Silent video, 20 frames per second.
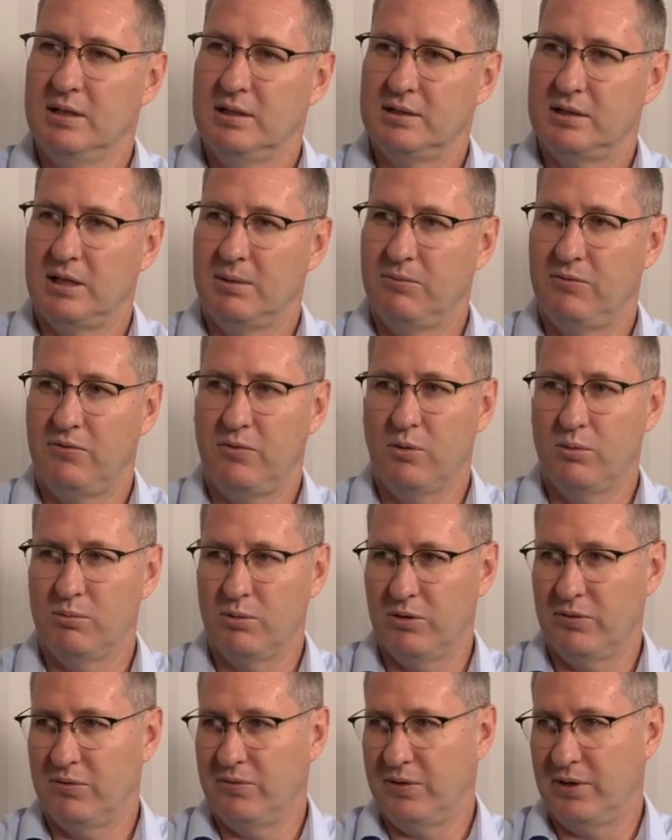some form
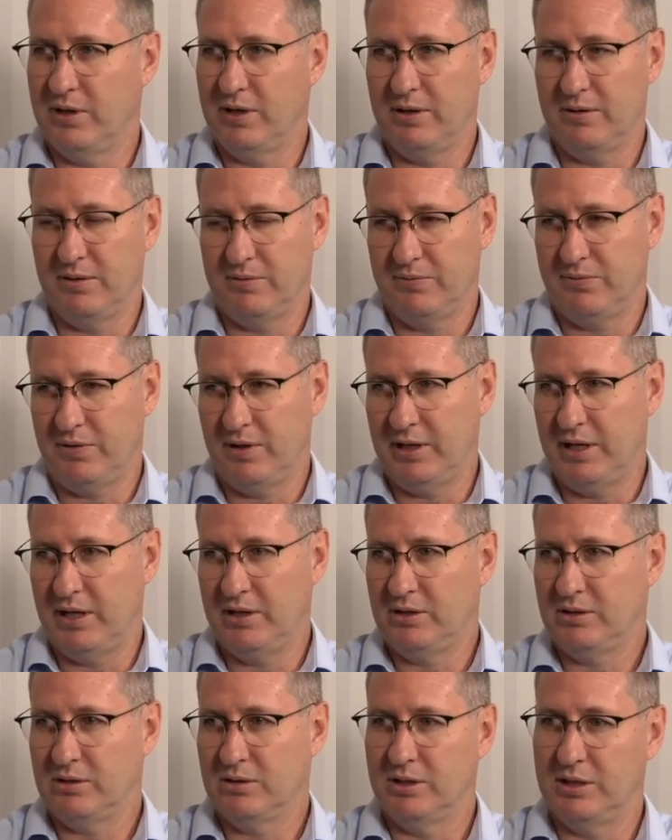of uh,
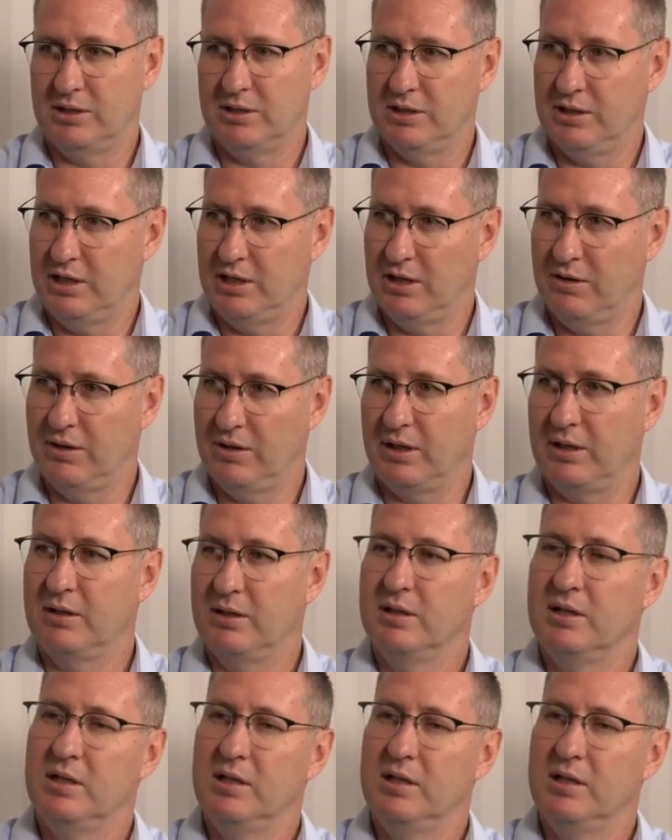financial engineering